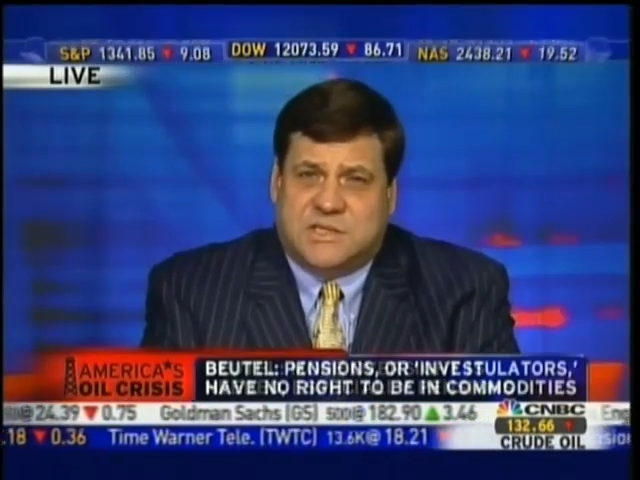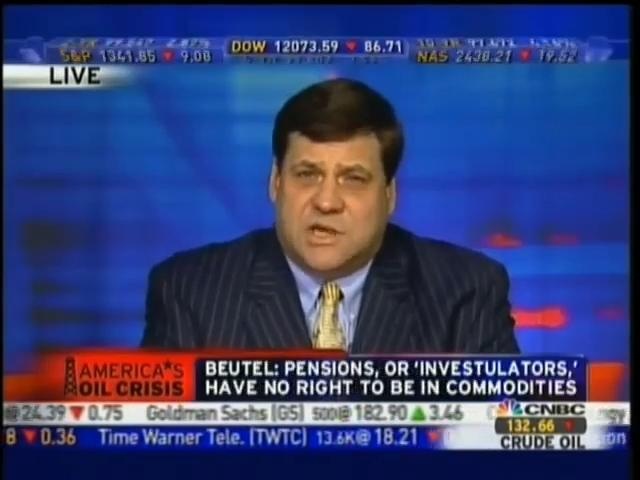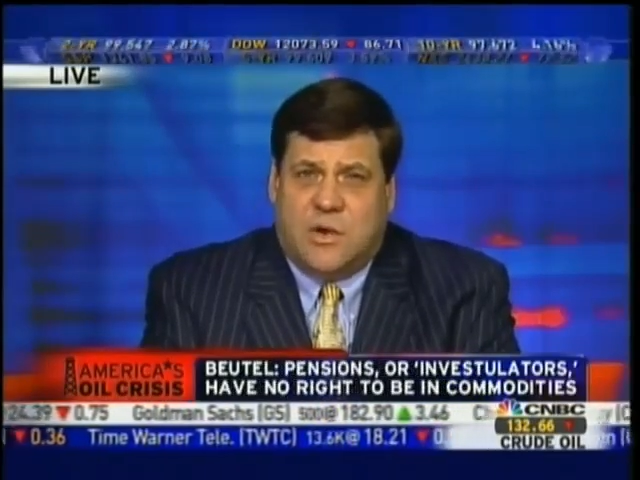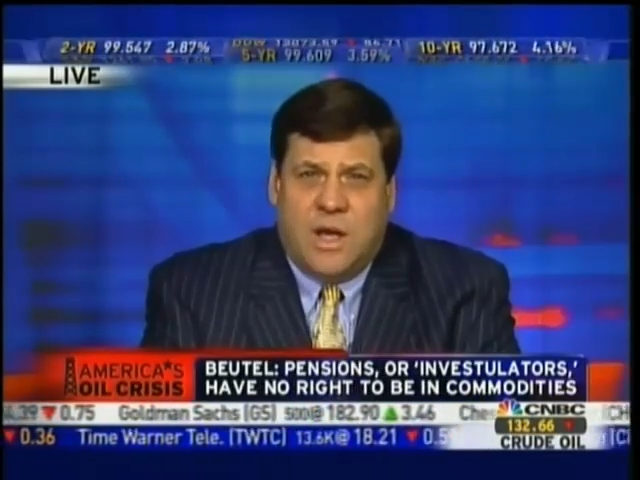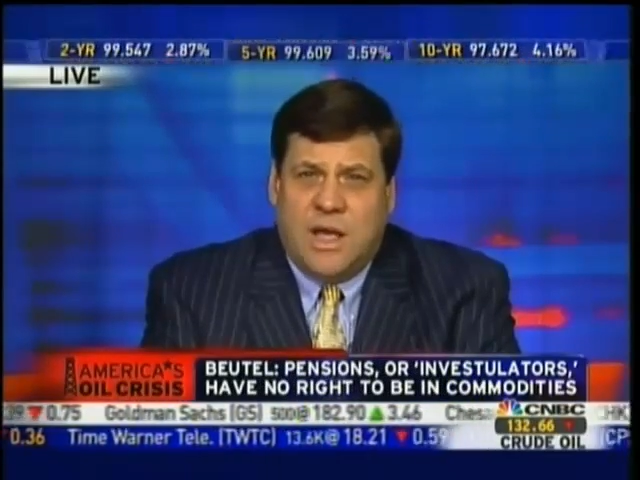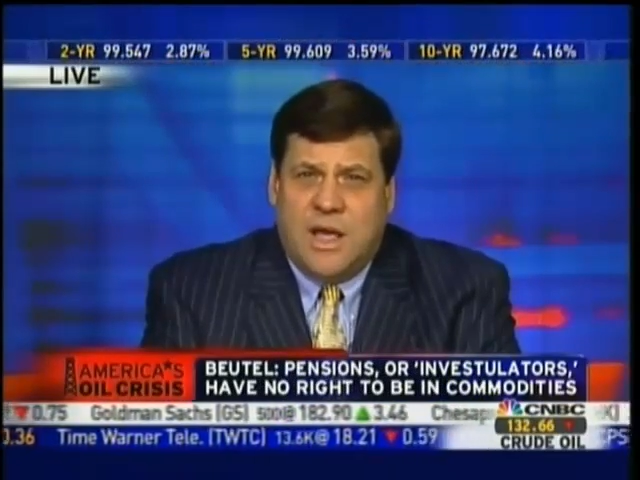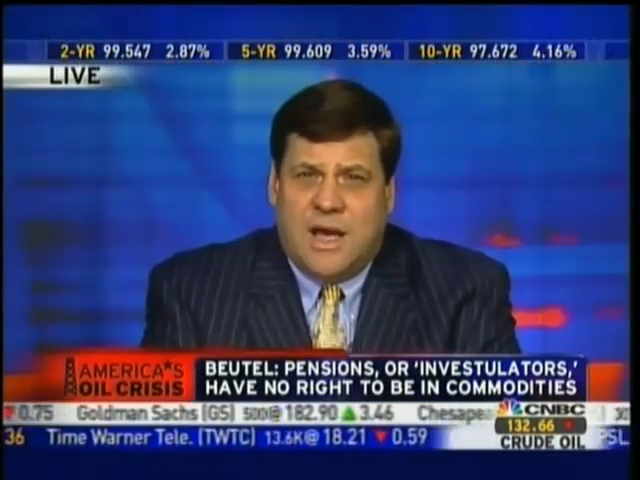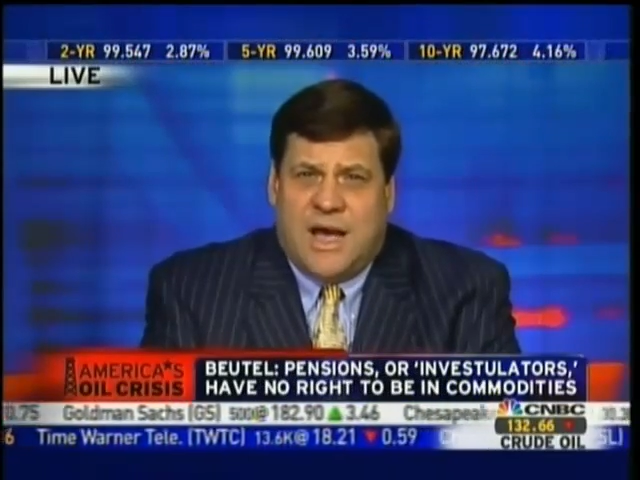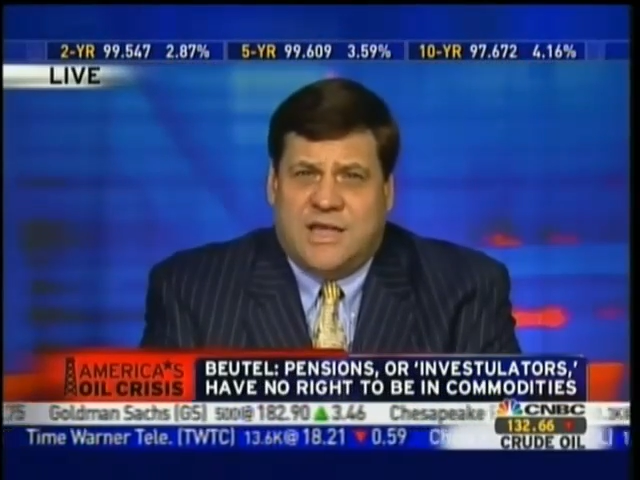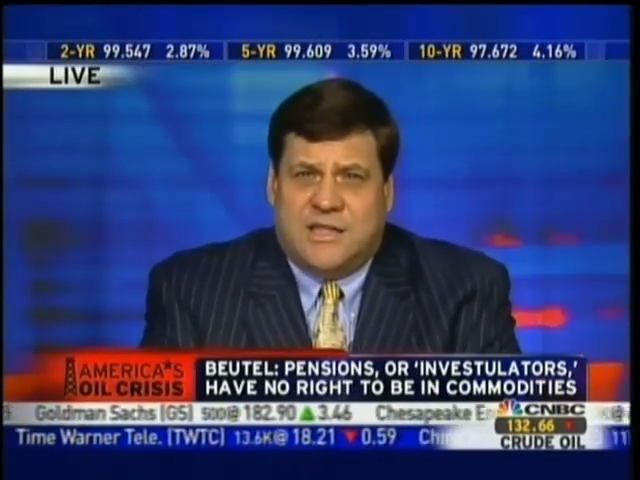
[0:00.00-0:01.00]
So
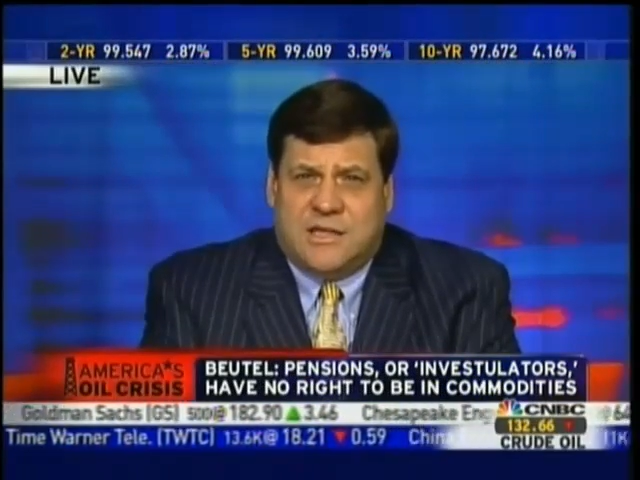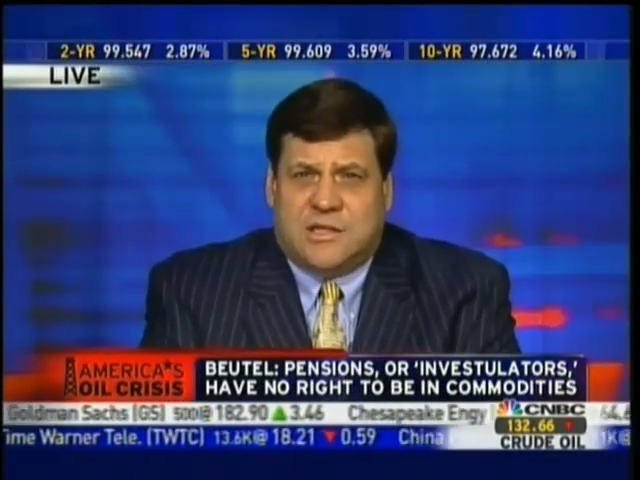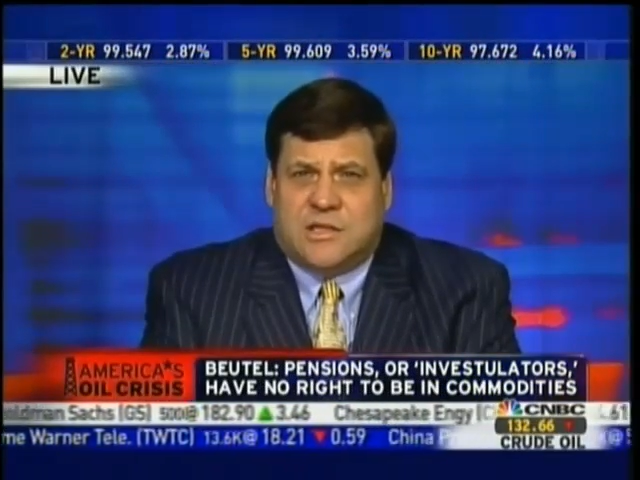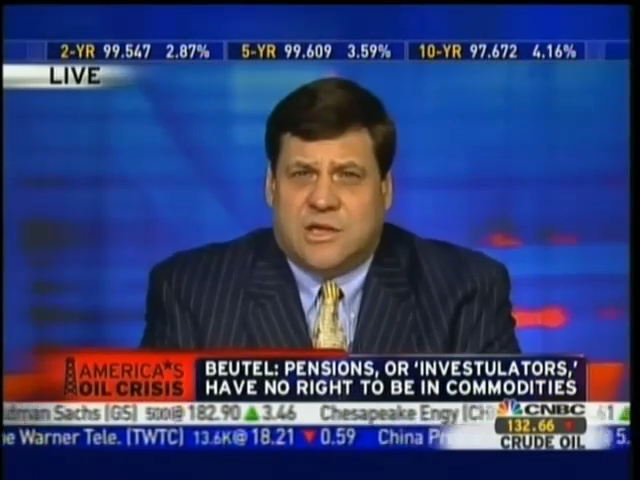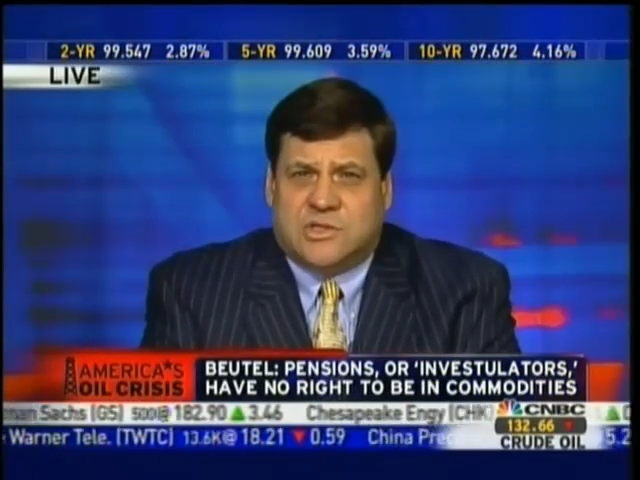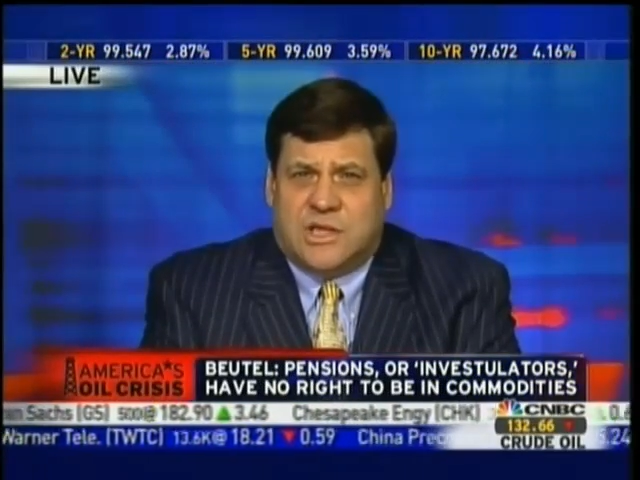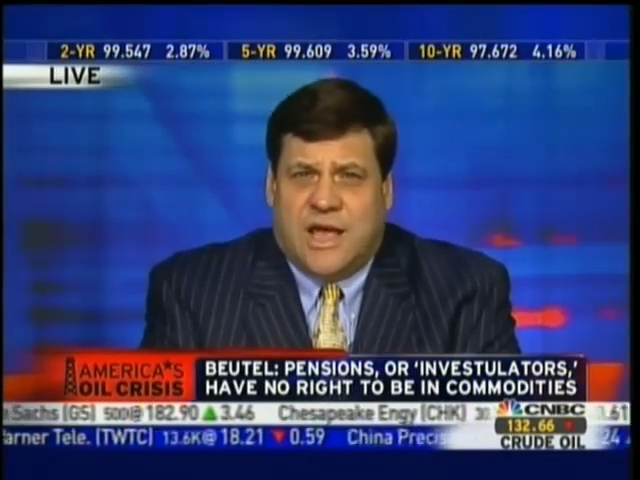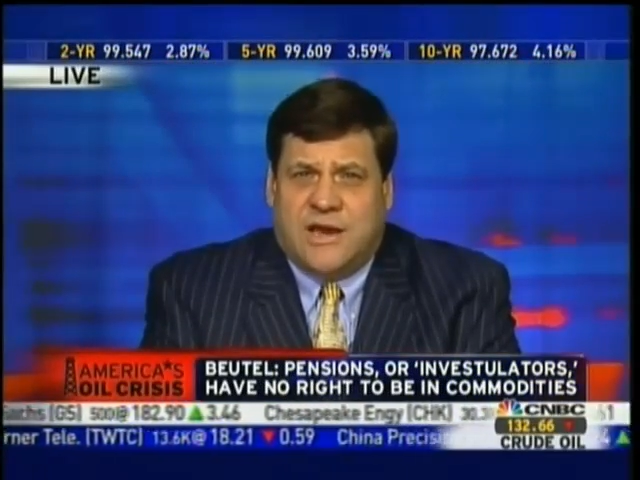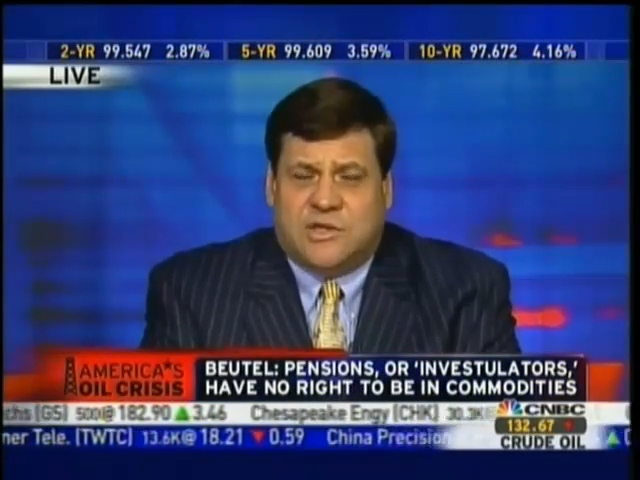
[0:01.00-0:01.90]
I think that there's a lot